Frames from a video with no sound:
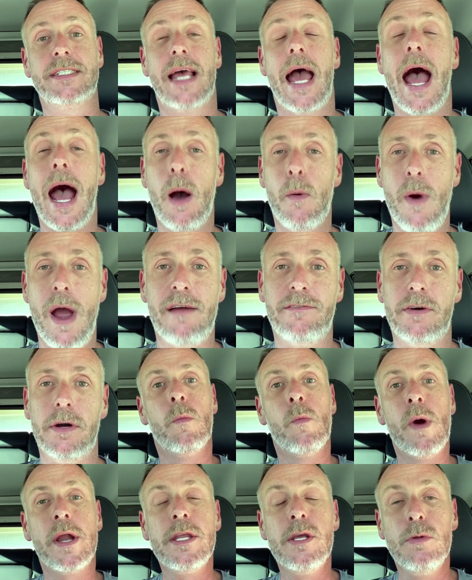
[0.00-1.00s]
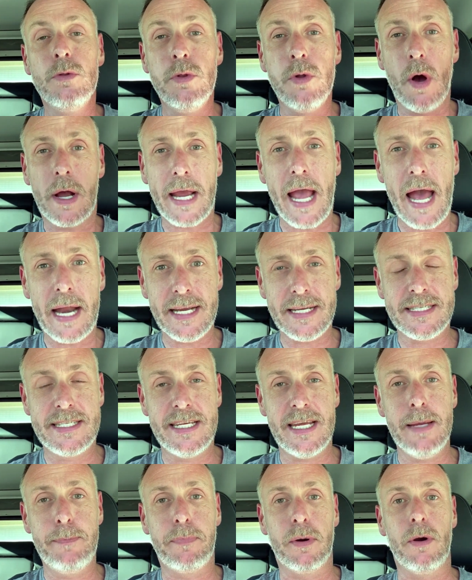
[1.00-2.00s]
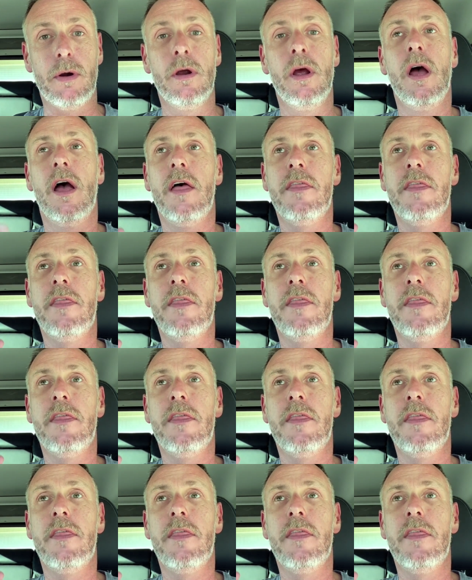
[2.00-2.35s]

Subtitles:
However, when you look at it deeper,